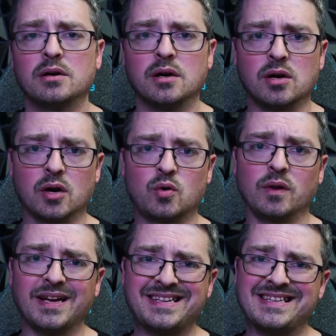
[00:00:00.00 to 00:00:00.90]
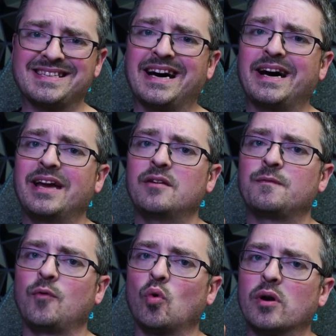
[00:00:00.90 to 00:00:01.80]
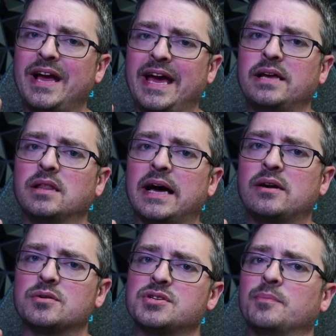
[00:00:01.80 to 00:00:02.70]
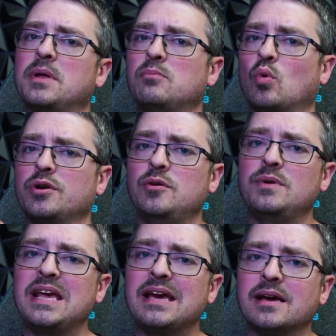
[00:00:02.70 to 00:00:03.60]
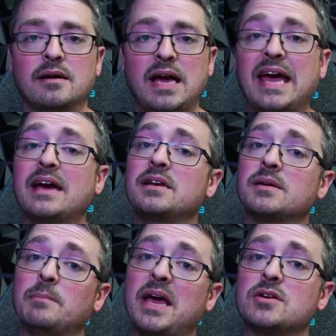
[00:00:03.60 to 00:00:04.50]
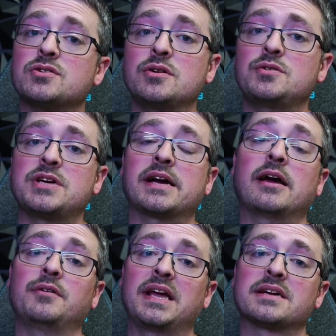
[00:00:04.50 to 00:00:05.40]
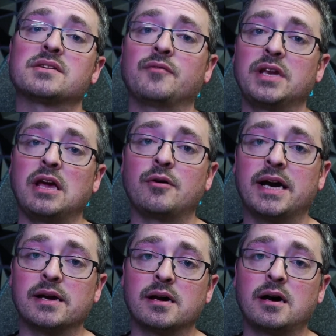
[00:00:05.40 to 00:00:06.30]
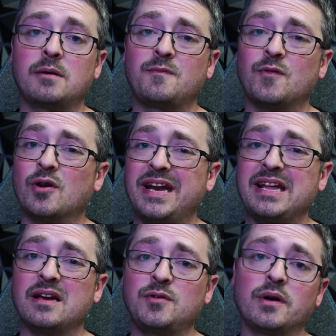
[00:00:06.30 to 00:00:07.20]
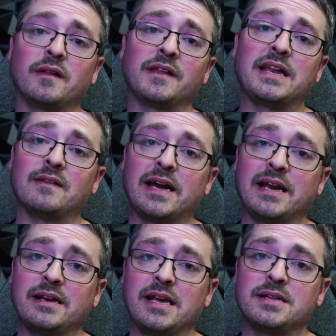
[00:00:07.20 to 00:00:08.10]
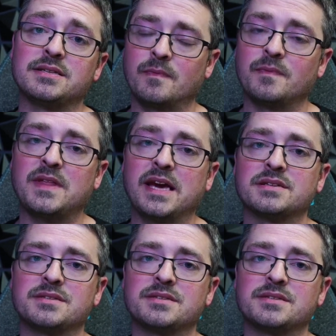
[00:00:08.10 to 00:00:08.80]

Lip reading: acrylic design for a headlight or something more unique. And make sure you check out nextlevelneo.com for any of your LED lighting needs. Thanks.